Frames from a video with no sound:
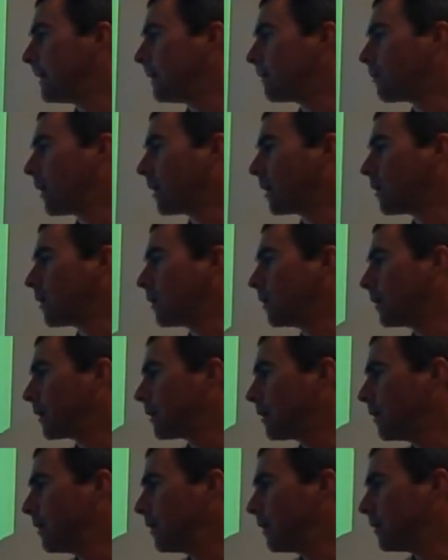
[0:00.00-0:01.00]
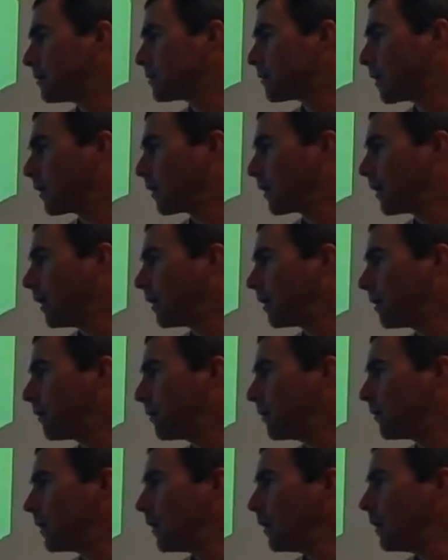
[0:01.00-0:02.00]
right-click, hit Insert
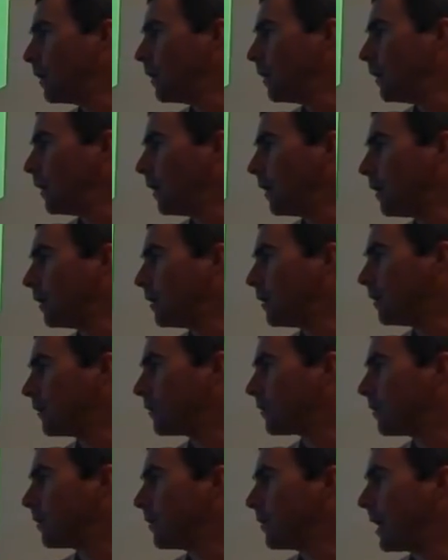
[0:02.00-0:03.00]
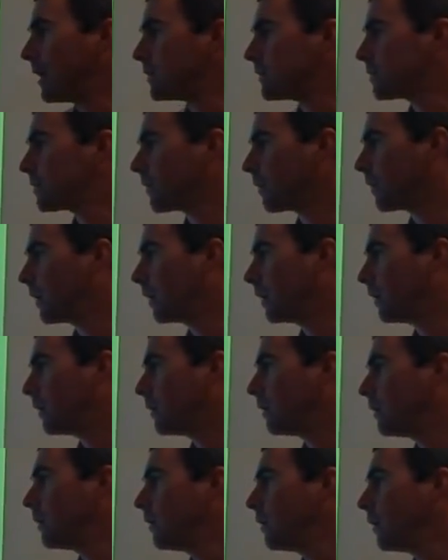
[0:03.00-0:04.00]
Column, and then from that screen
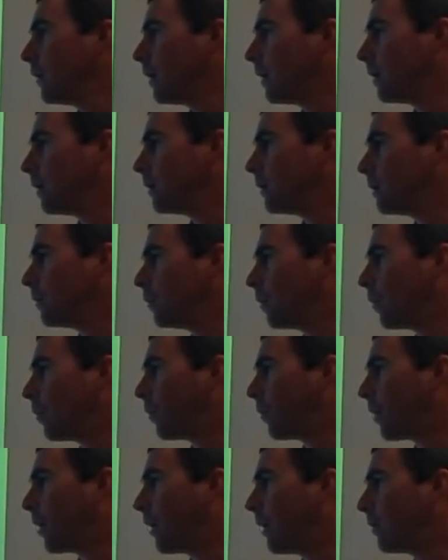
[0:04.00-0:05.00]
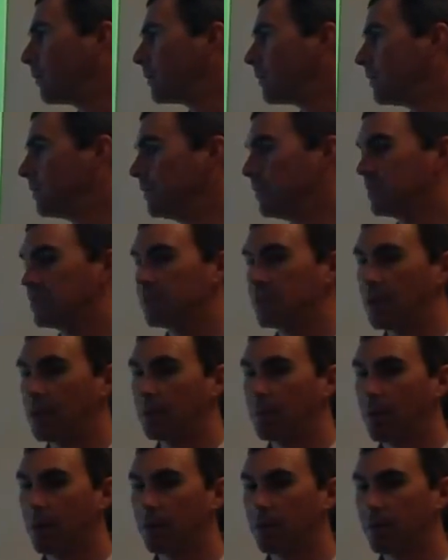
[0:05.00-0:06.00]
it will prompt the
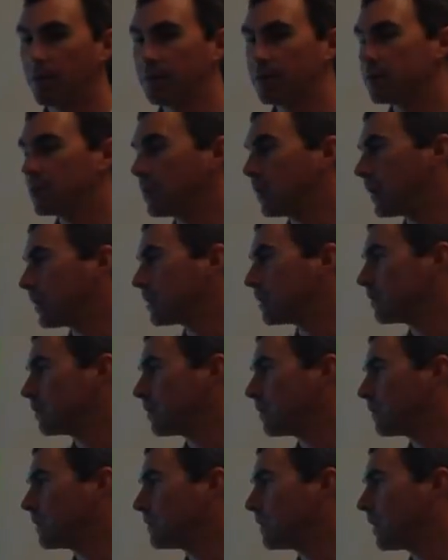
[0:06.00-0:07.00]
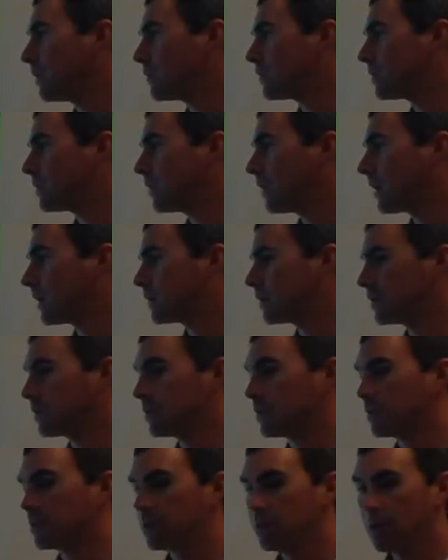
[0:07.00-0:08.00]
same number of selections, the same
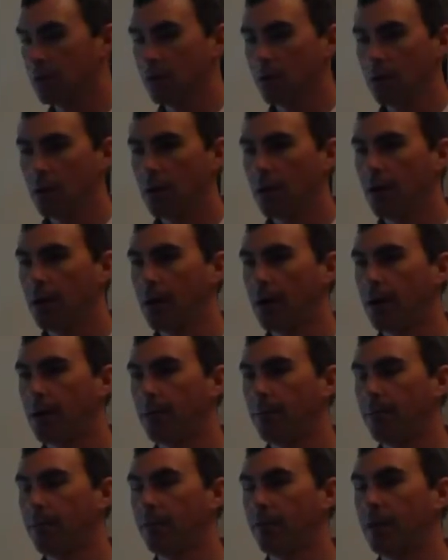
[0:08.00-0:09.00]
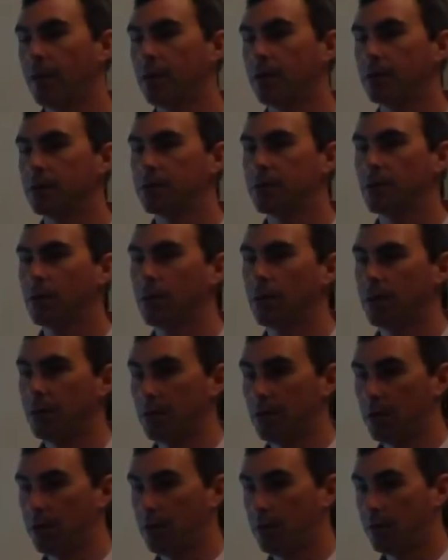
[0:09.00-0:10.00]
selections that are shown
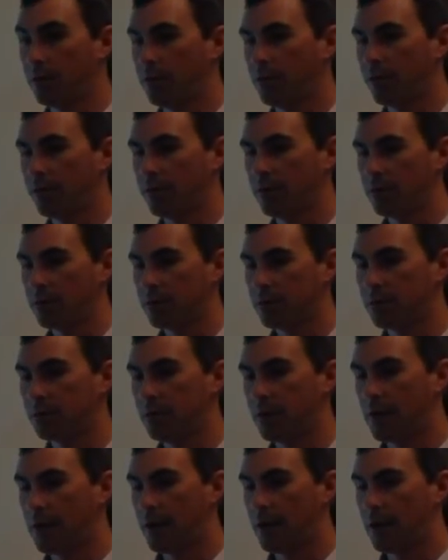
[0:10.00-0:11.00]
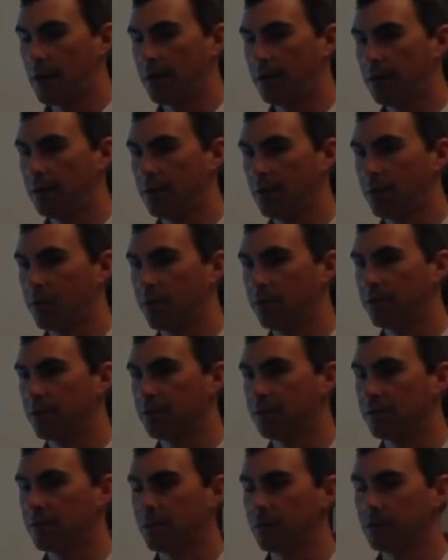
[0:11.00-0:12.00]
in the
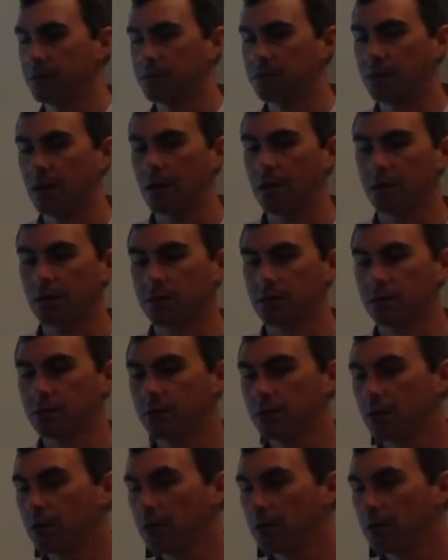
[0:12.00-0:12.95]
previous field settings